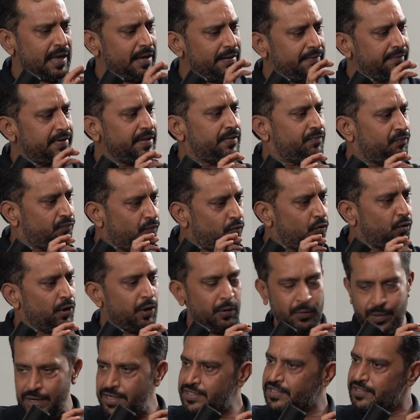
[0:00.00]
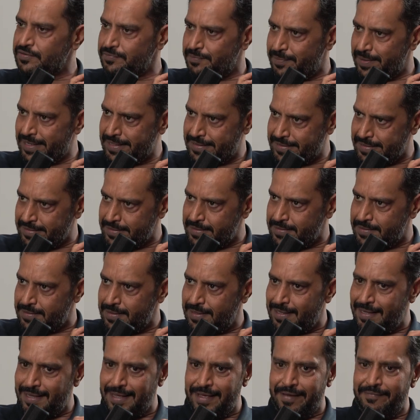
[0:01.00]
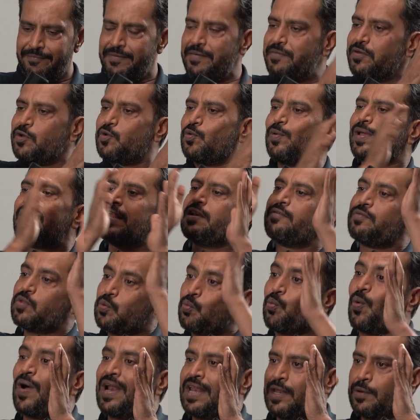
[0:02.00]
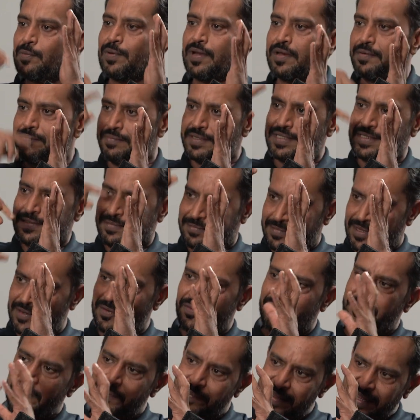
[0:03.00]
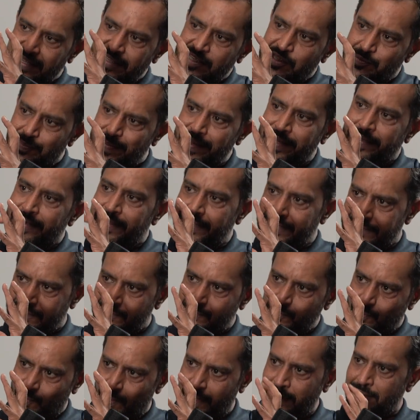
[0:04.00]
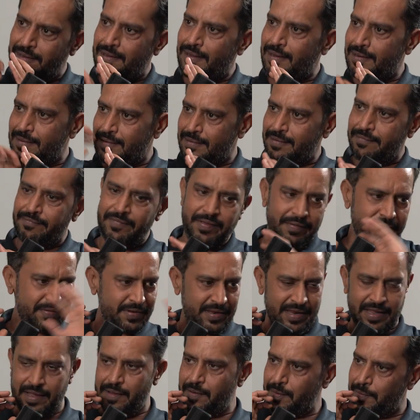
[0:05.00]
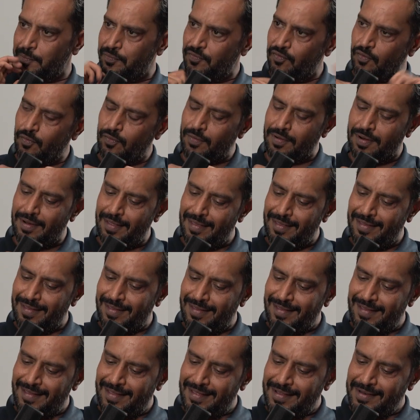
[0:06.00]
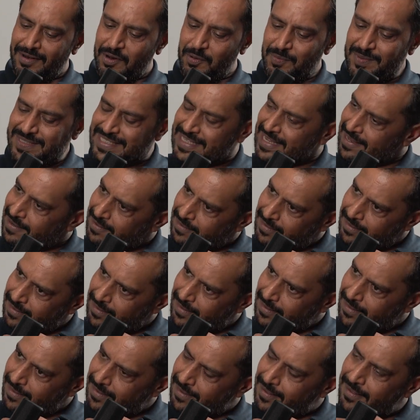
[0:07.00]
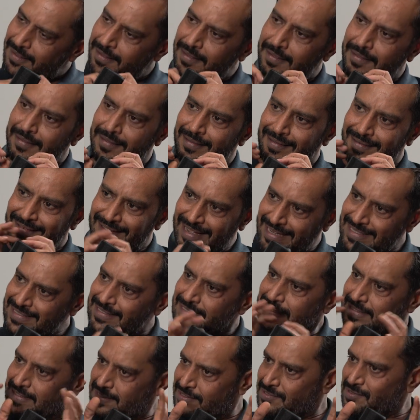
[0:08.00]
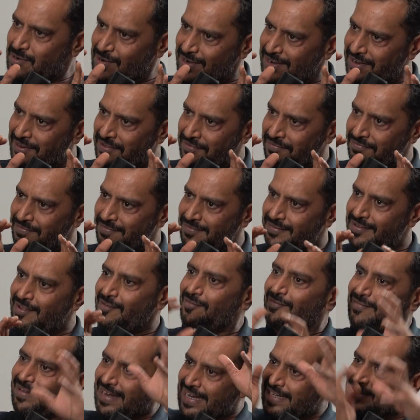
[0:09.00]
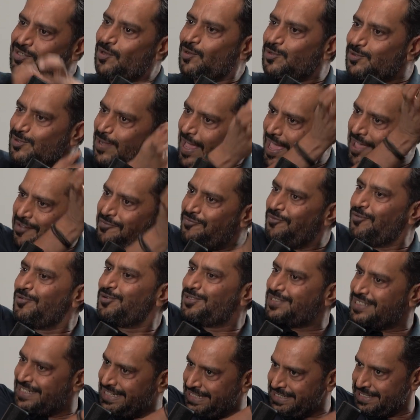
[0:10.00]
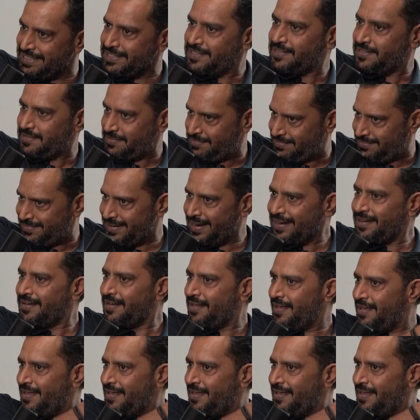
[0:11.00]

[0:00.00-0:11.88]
With 4 units of presses, we were doing it with 1 unit. Which we made this bid as 1, and we were thinking 4. But we said, guys, this is not enough. Now let's also have 4 stations, right?